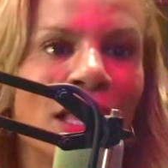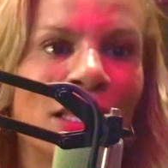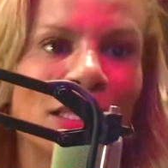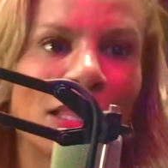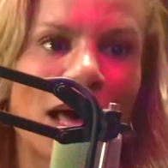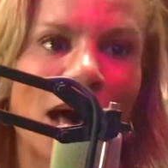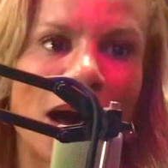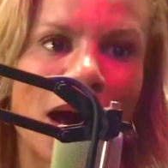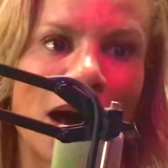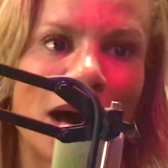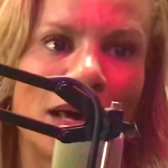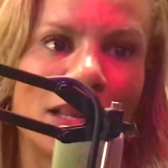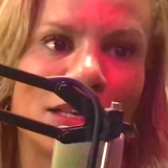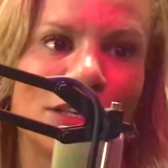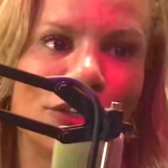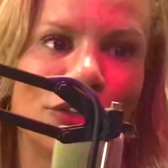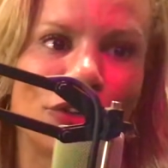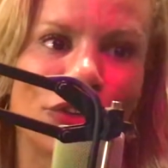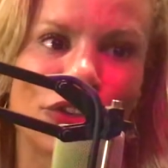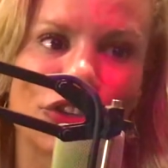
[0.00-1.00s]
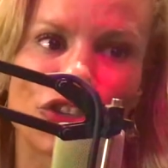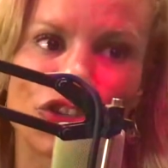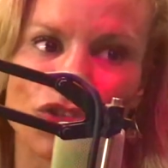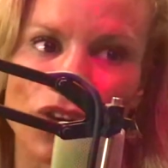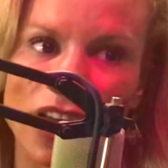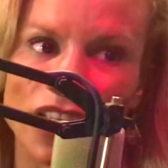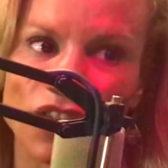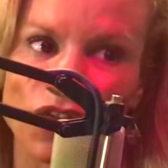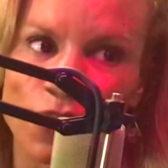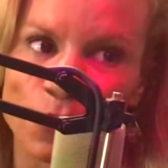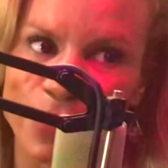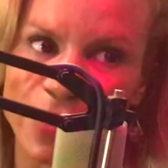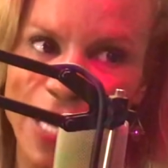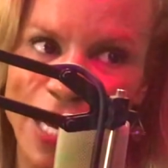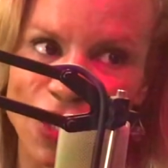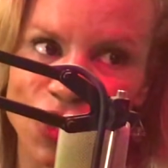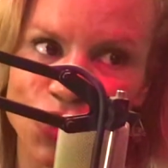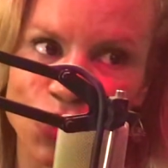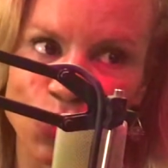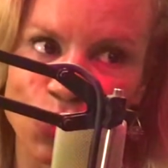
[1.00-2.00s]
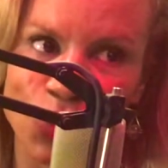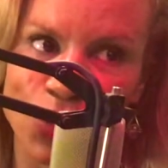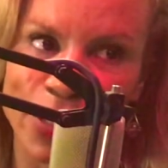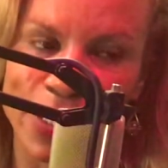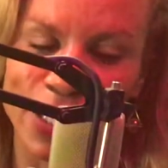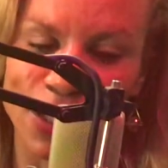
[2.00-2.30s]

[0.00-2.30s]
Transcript: a lot, the stress from sexual